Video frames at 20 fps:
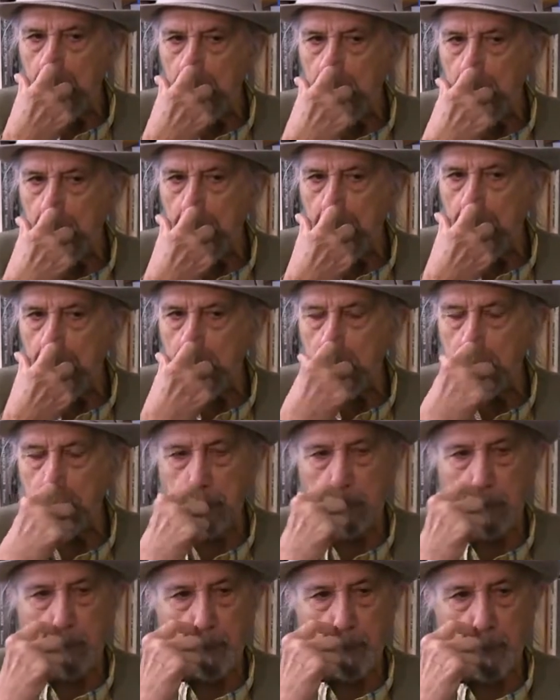
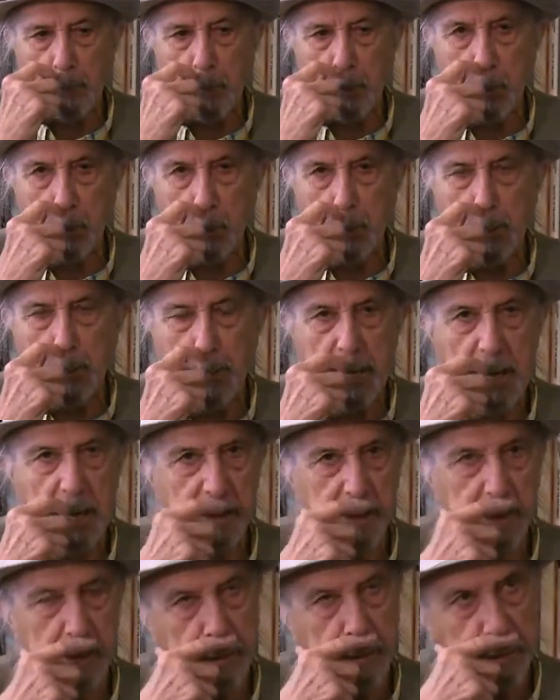or I
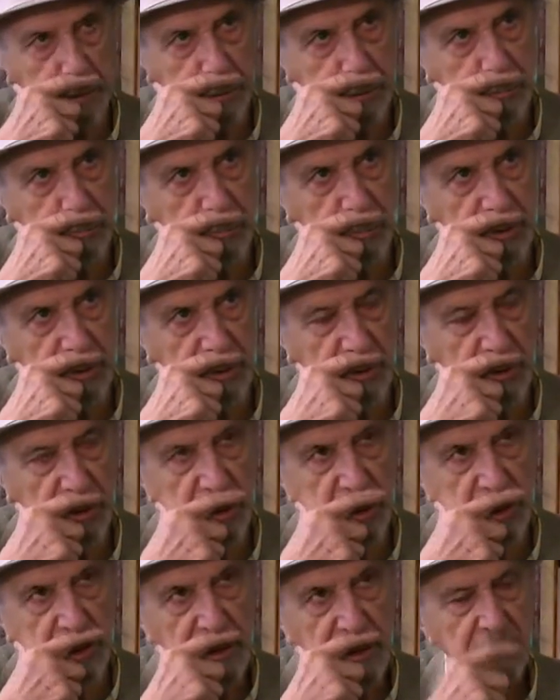had a collection of wooden
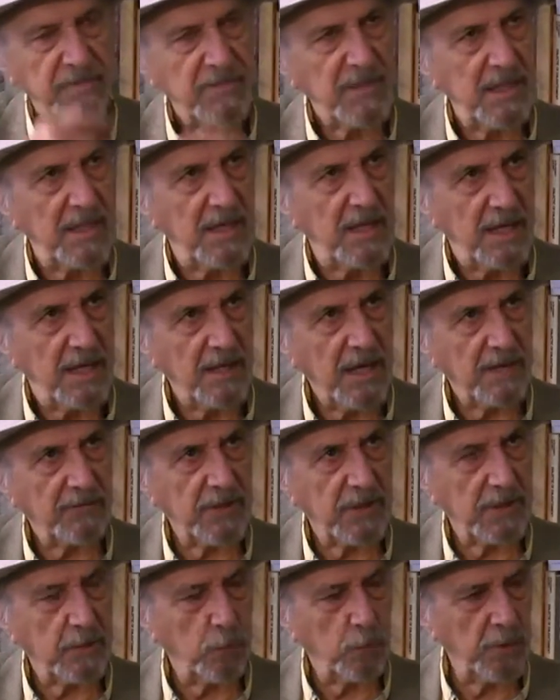toys.
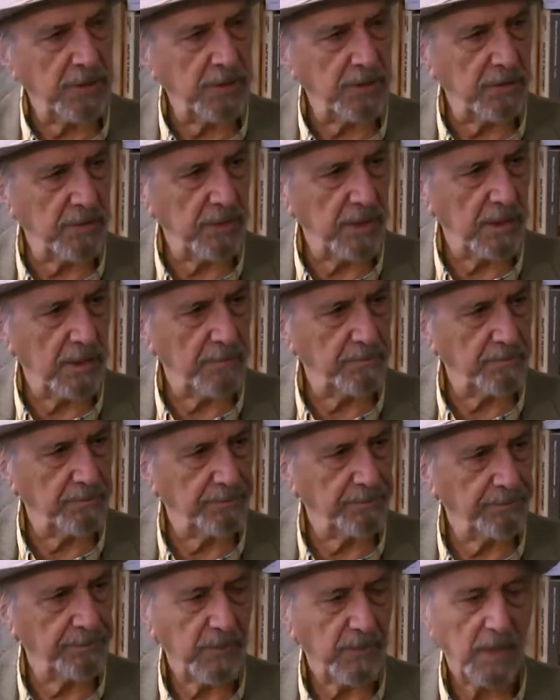I've got a wooden
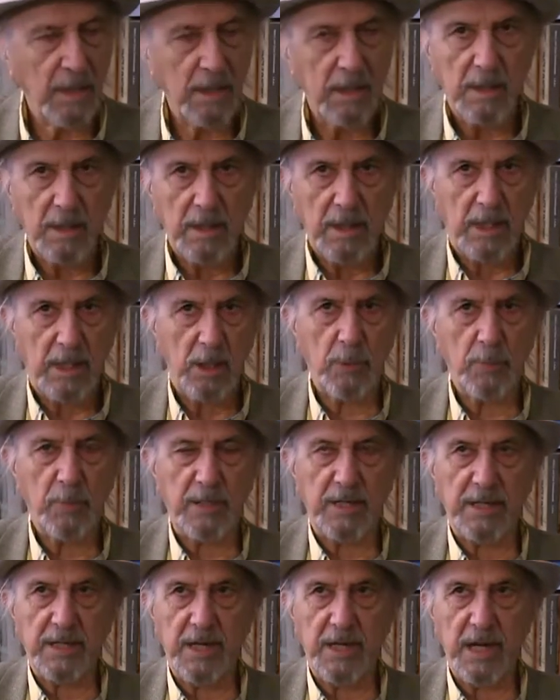
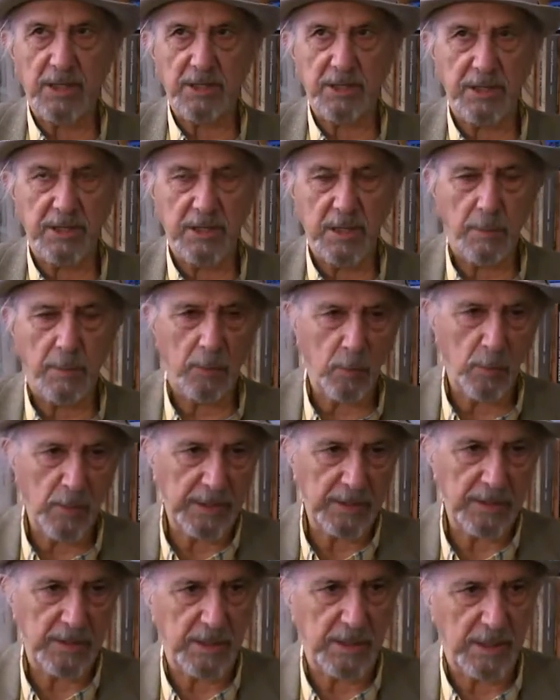airplane, actually,
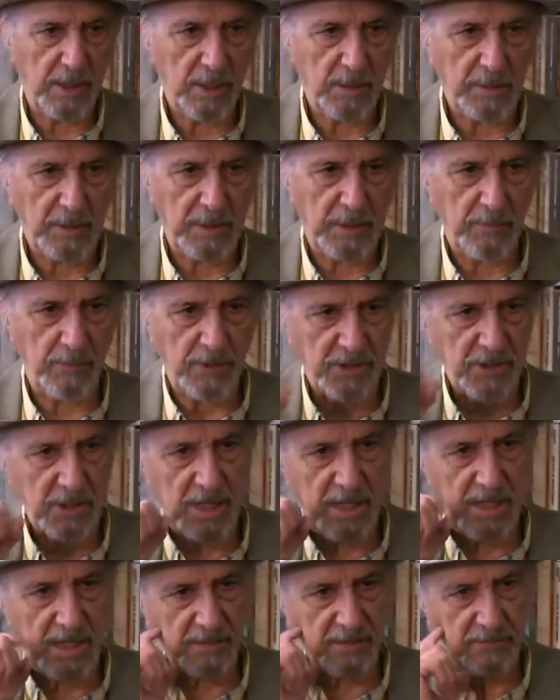double-winged airplane, which
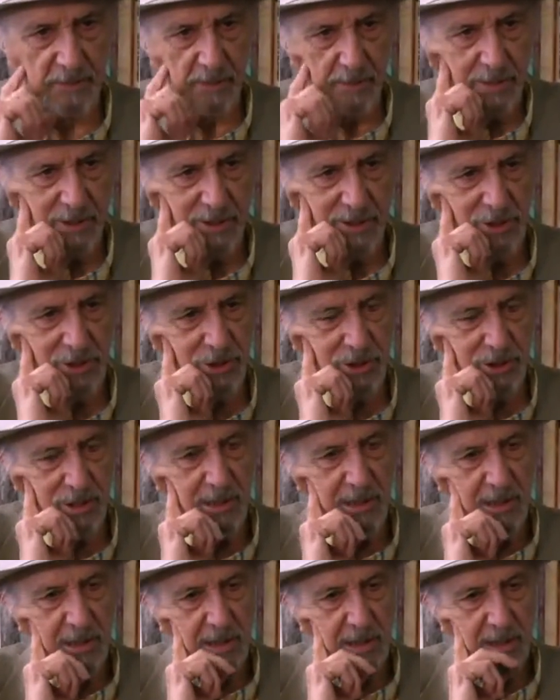I like very much.
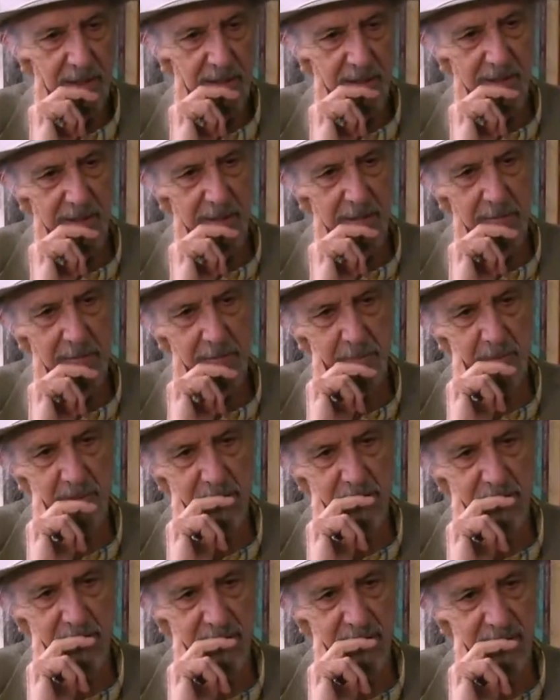I
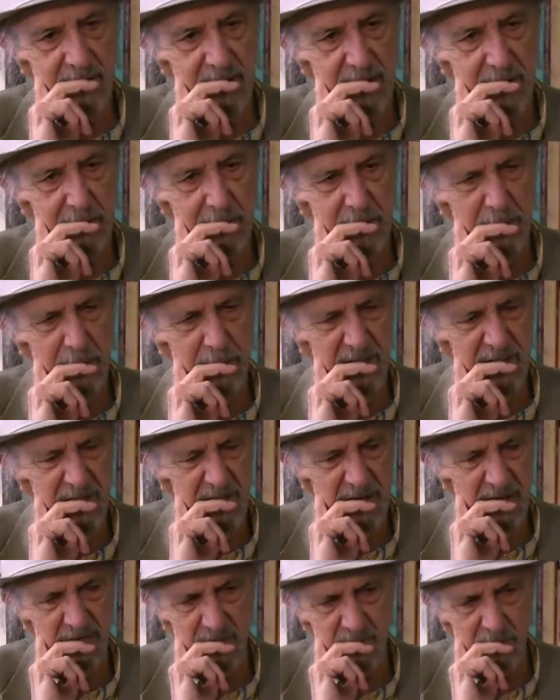still have that, but I
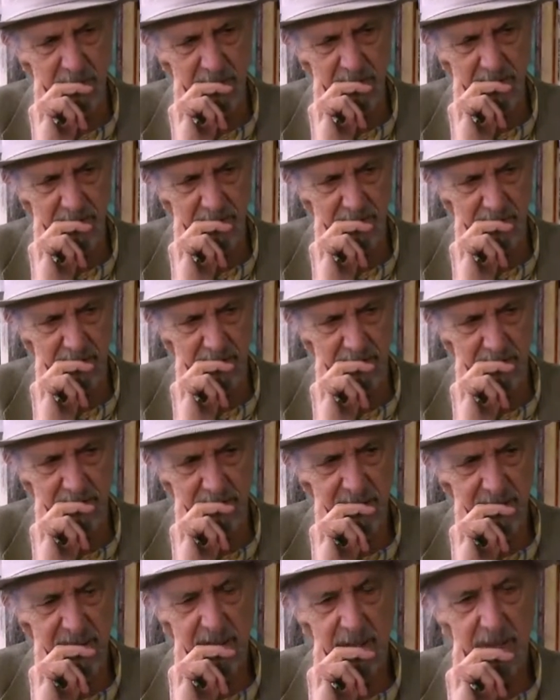must have some others around.
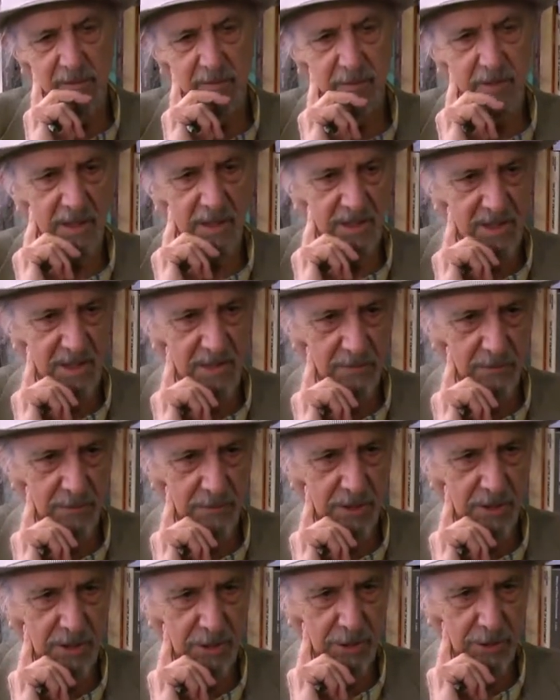I've got several
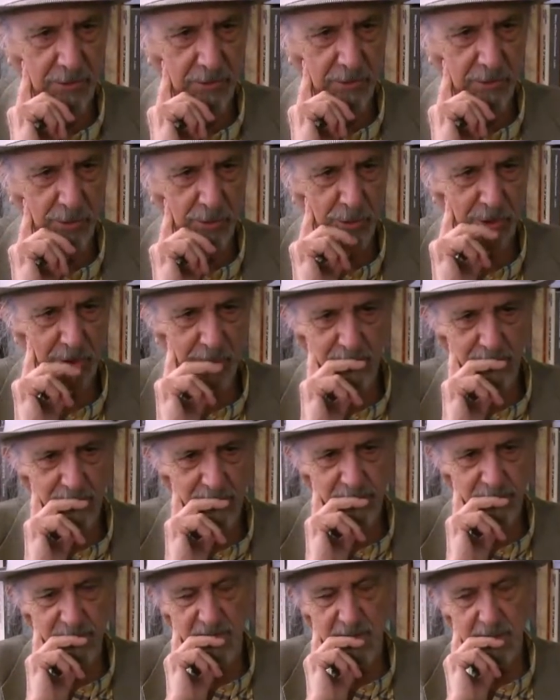canoes,
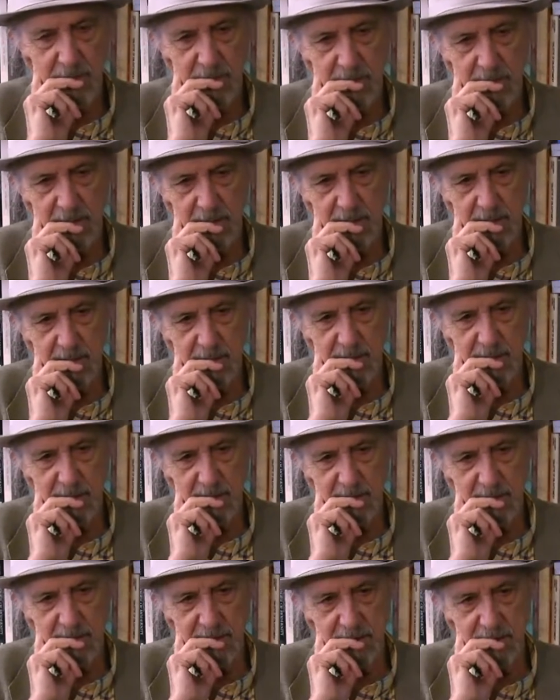
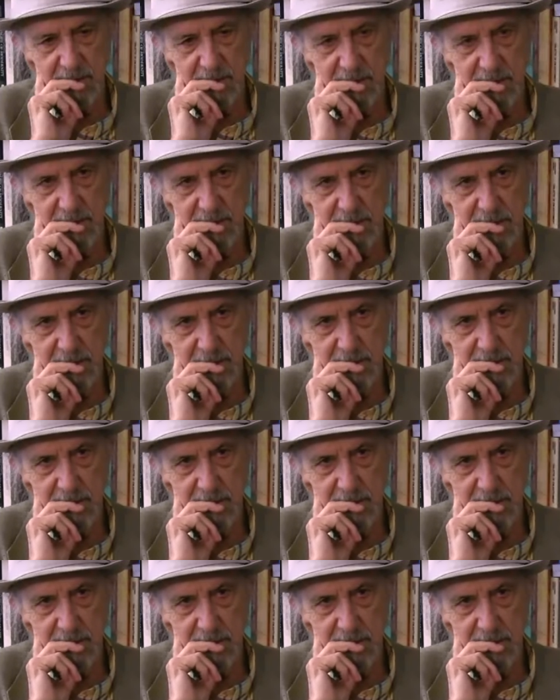and